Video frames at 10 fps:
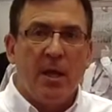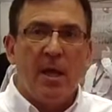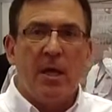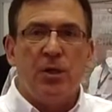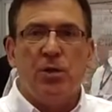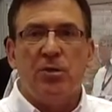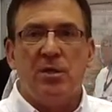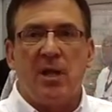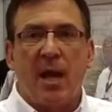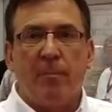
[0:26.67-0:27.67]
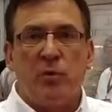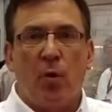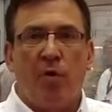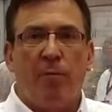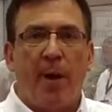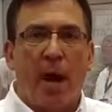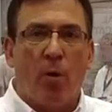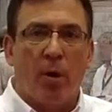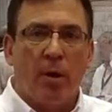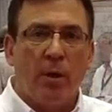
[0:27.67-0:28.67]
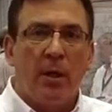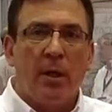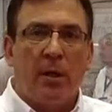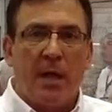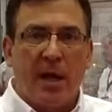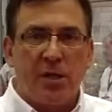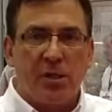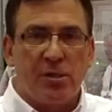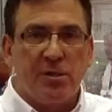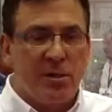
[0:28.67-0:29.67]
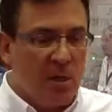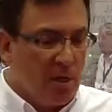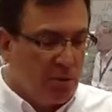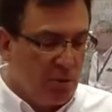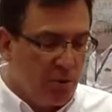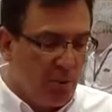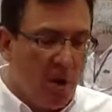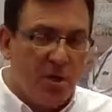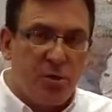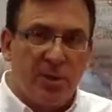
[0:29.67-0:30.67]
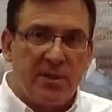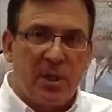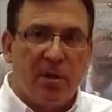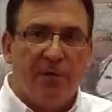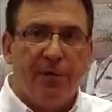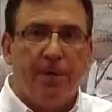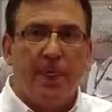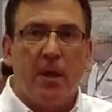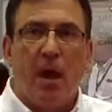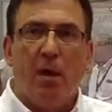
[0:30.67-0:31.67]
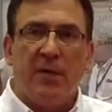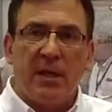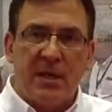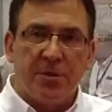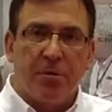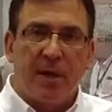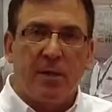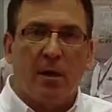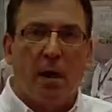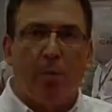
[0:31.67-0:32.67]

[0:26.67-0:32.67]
It uses M12 power connections to the module itself on the Ethernet uh,